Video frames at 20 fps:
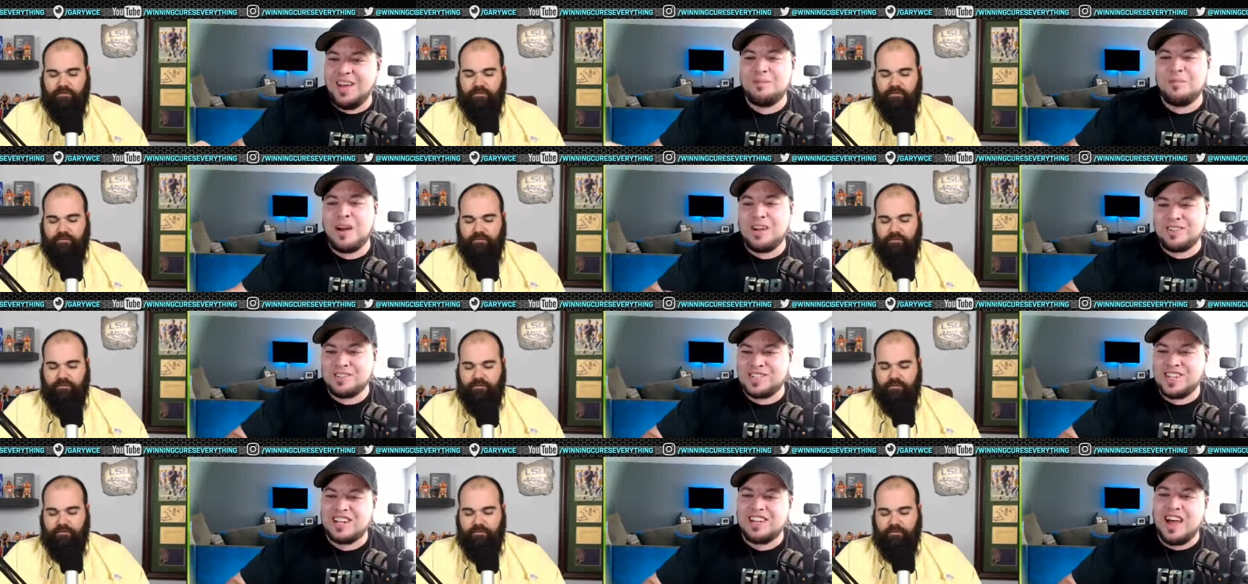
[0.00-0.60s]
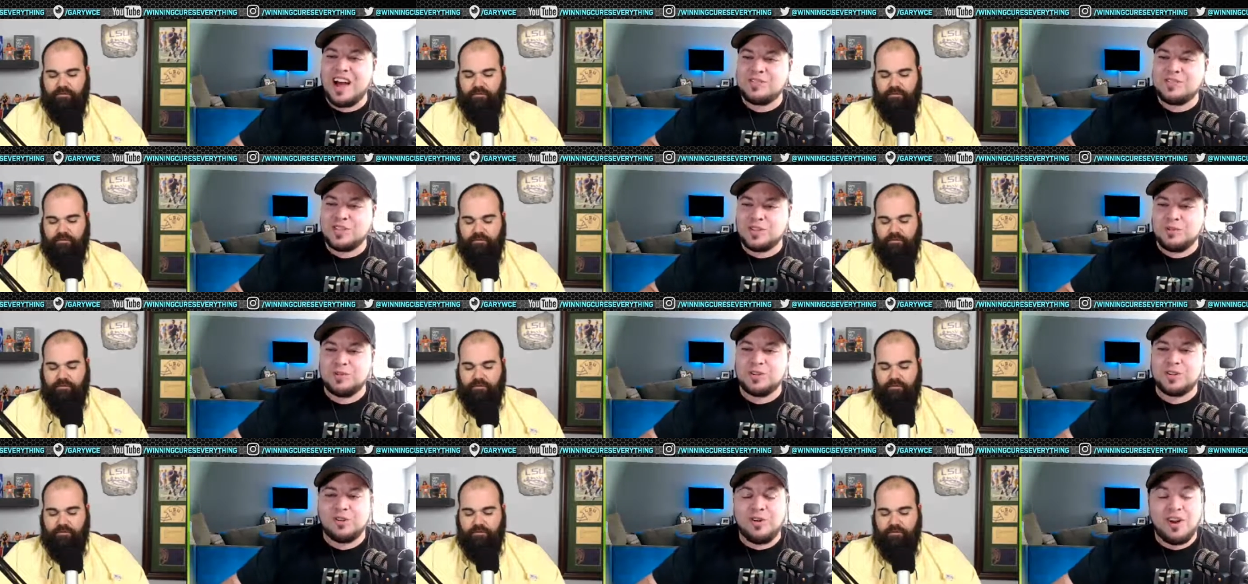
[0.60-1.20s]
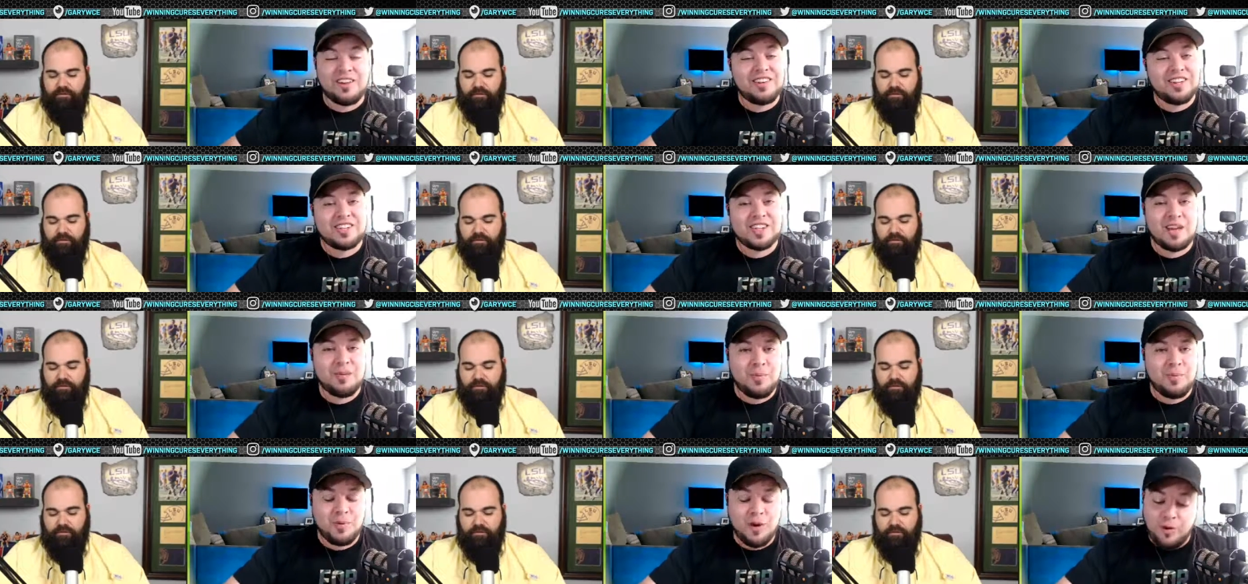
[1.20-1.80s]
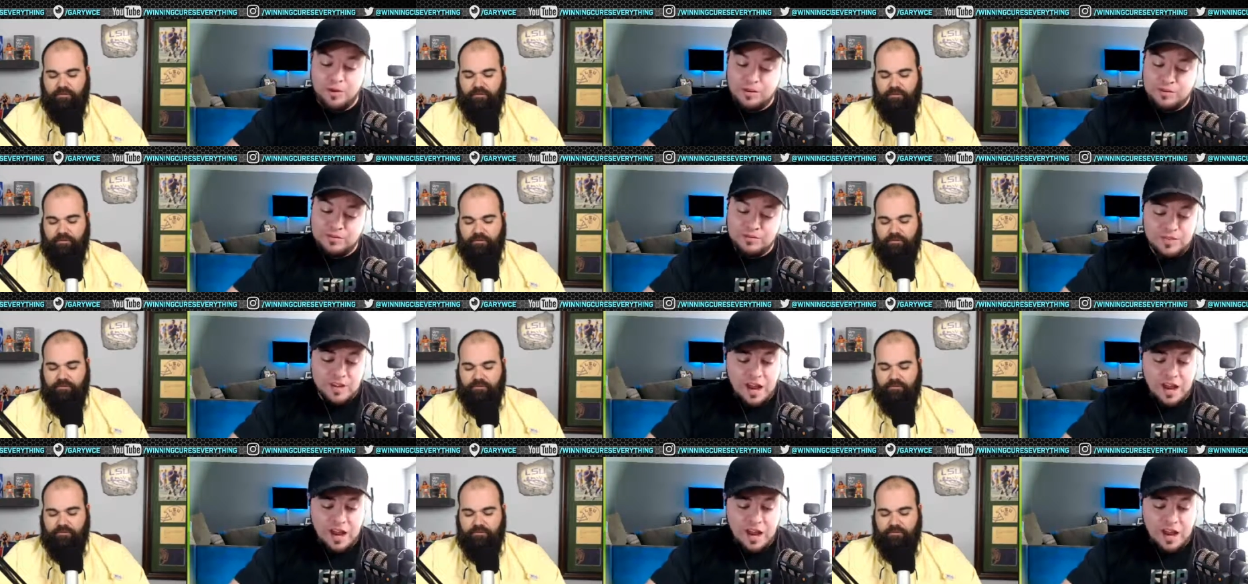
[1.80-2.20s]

Speaker 1: Michael said live streams are great. Let's keep them going.